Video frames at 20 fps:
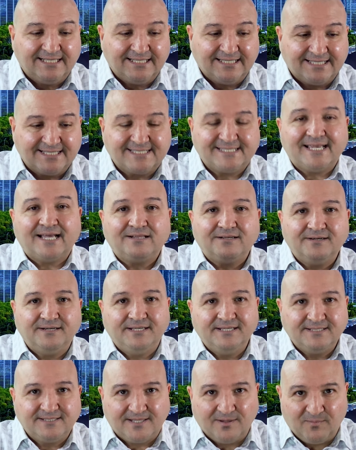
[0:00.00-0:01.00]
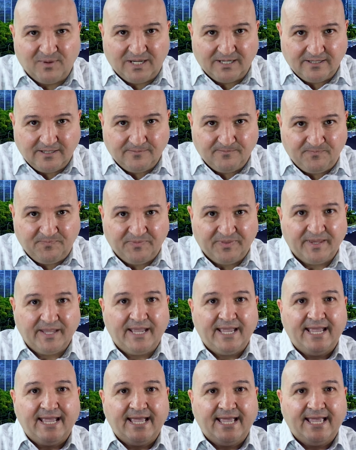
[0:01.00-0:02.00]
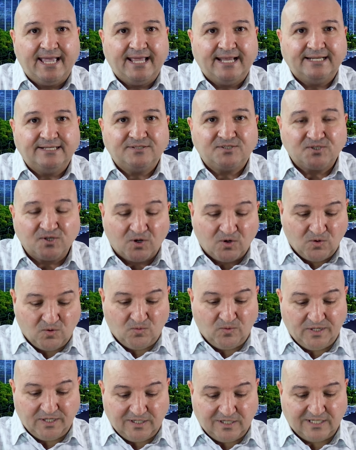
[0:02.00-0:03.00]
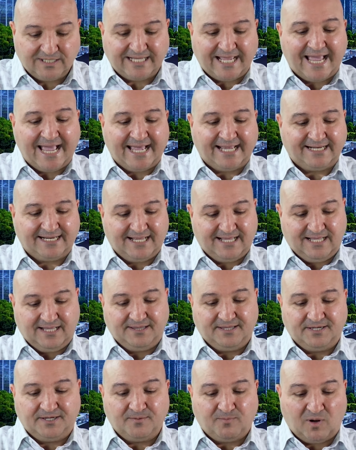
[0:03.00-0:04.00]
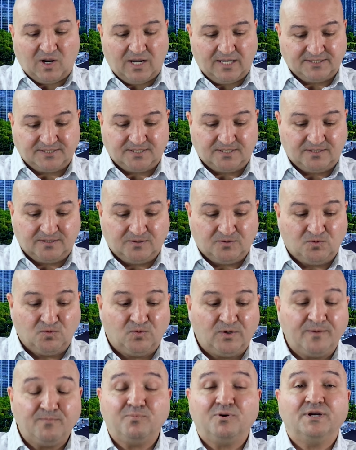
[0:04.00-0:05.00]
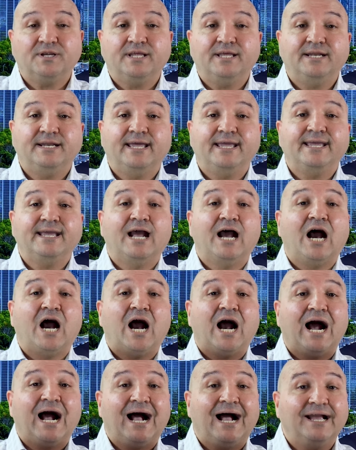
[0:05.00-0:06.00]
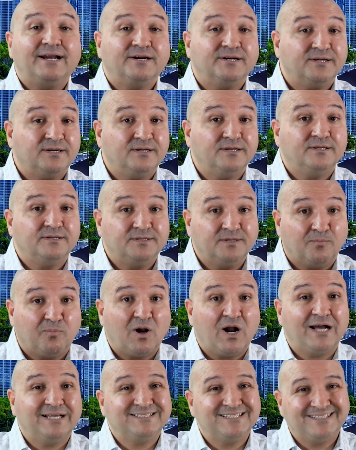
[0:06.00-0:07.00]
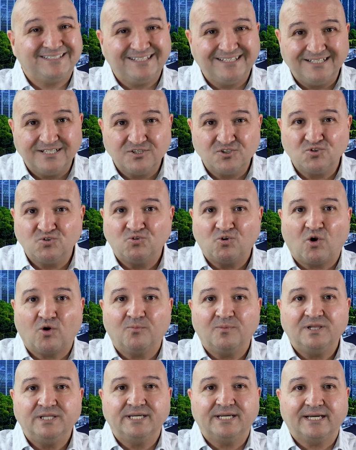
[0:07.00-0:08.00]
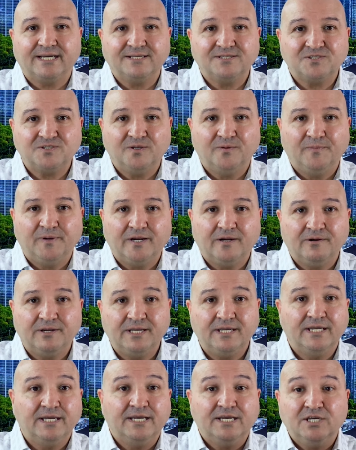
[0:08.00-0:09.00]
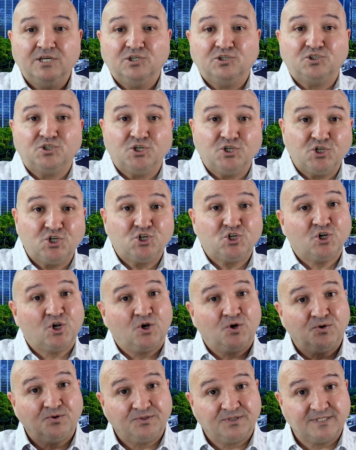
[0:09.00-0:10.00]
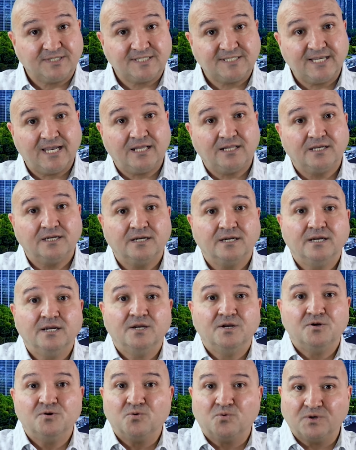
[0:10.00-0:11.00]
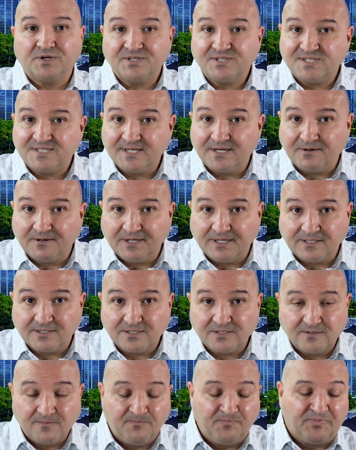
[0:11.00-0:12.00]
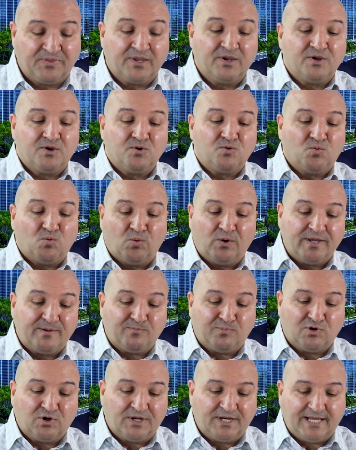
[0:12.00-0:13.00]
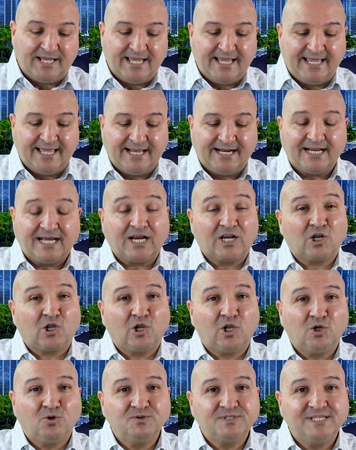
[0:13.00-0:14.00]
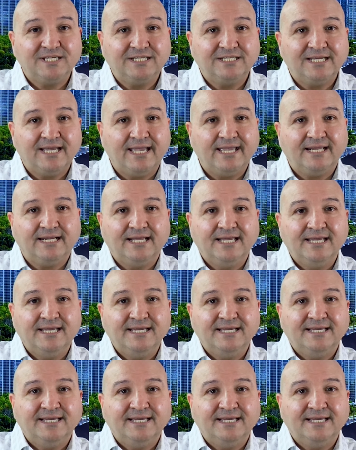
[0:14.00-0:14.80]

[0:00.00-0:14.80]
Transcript: the seller needs the money. And so we looked at the deposit. We put in a higher deposit than is normally customary to show the seller we're serious. We put in a closing date